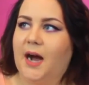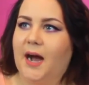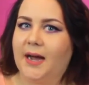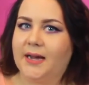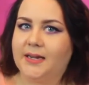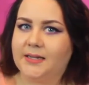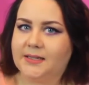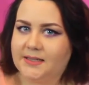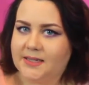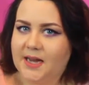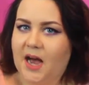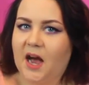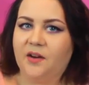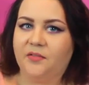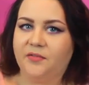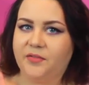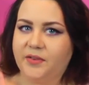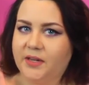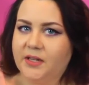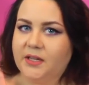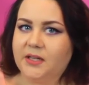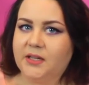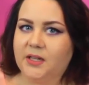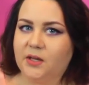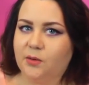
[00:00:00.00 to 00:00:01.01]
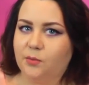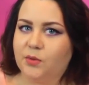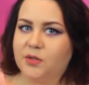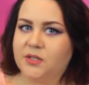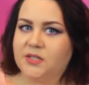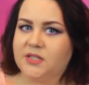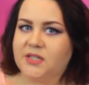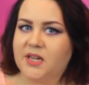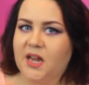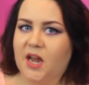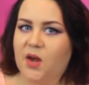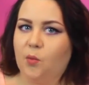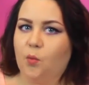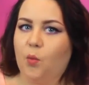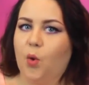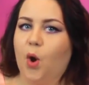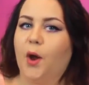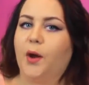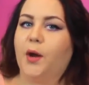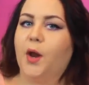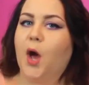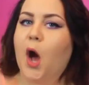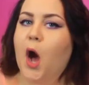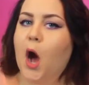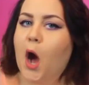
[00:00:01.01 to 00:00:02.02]
I definitely would say
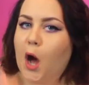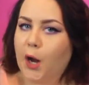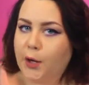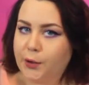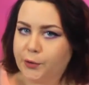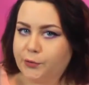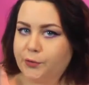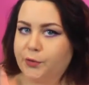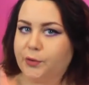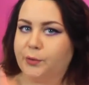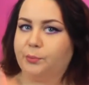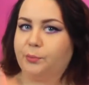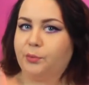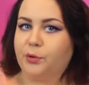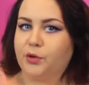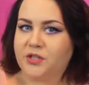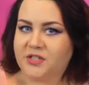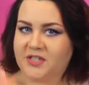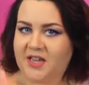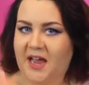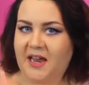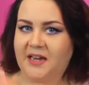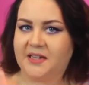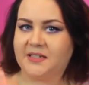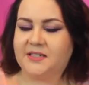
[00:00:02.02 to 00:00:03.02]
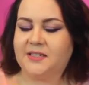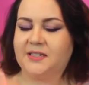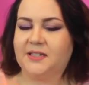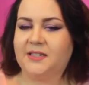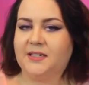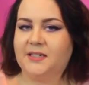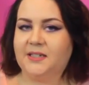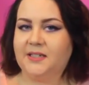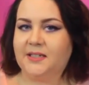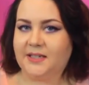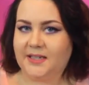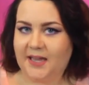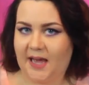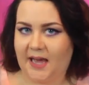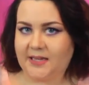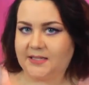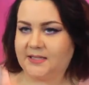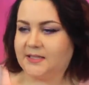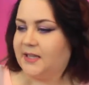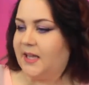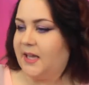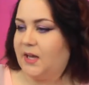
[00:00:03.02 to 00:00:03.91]
100% yes.